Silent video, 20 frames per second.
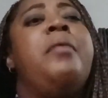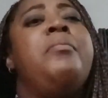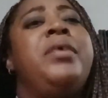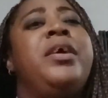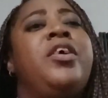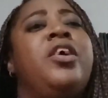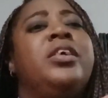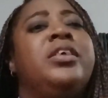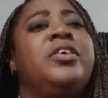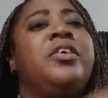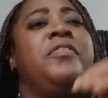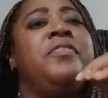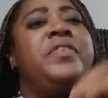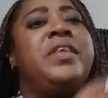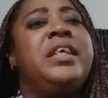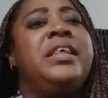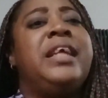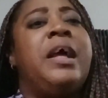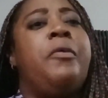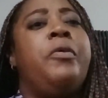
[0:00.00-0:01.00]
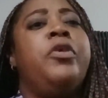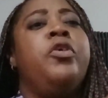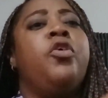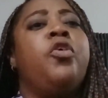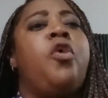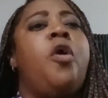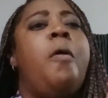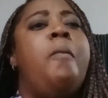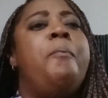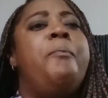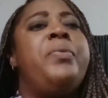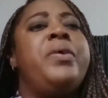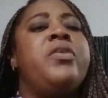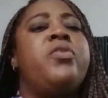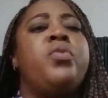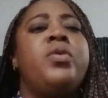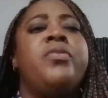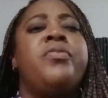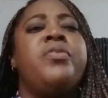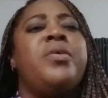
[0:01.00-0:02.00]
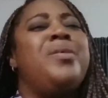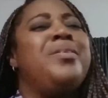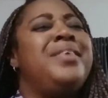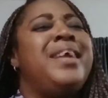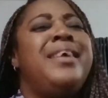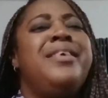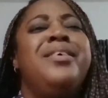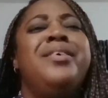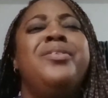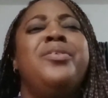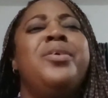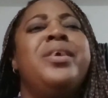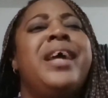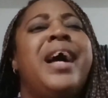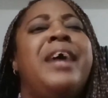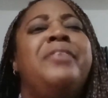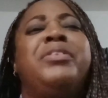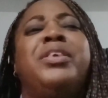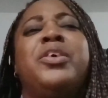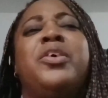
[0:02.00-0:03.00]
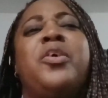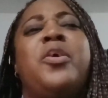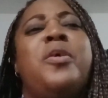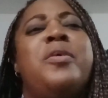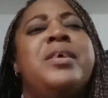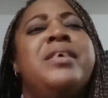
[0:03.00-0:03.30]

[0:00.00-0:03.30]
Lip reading: because of this, I want to compete with some. You don't have to.